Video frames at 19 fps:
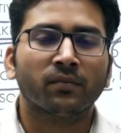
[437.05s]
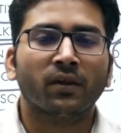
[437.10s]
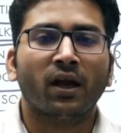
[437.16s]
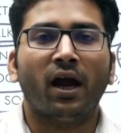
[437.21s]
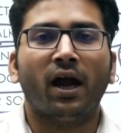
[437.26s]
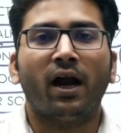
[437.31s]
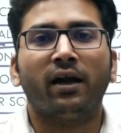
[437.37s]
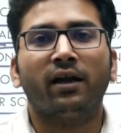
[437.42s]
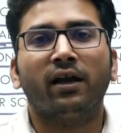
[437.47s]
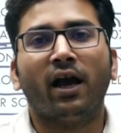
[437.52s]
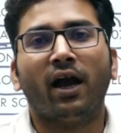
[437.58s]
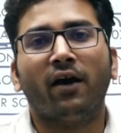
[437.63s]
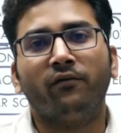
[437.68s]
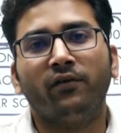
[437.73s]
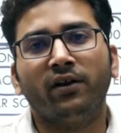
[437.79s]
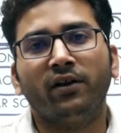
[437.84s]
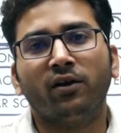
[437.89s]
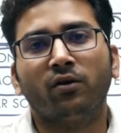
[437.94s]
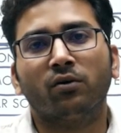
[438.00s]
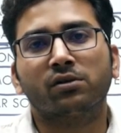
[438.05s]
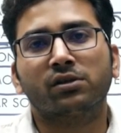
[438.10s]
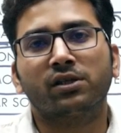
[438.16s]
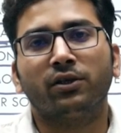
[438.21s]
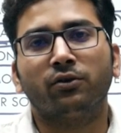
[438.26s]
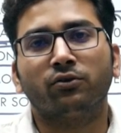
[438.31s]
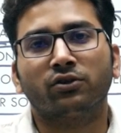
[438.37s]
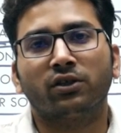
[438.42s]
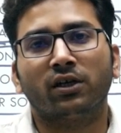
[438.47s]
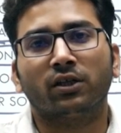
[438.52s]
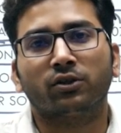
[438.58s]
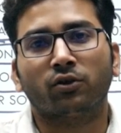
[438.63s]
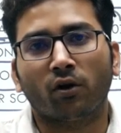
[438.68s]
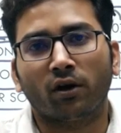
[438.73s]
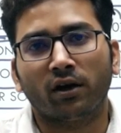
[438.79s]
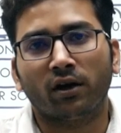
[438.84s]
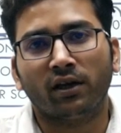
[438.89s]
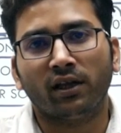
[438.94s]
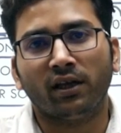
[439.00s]
and every constitutional
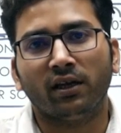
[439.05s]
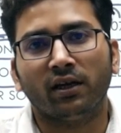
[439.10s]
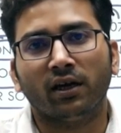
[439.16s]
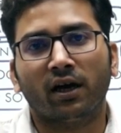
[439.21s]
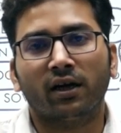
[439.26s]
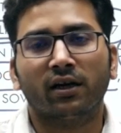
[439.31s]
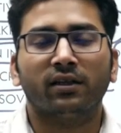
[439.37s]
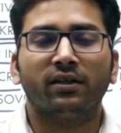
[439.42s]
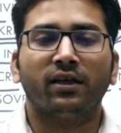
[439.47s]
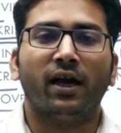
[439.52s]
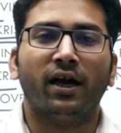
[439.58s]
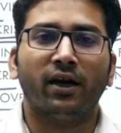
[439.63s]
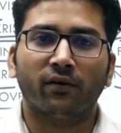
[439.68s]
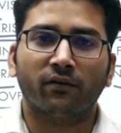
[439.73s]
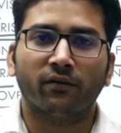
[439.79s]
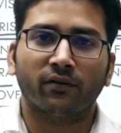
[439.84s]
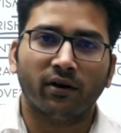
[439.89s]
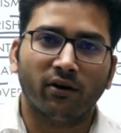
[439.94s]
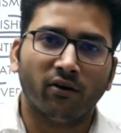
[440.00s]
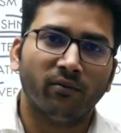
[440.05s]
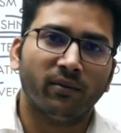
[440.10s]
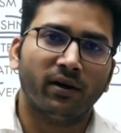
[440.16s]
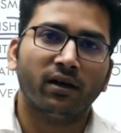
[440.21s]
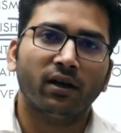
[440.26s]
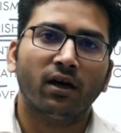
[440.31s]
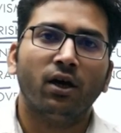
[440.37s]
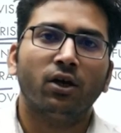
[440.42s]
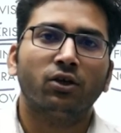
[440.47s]
authority under the head of government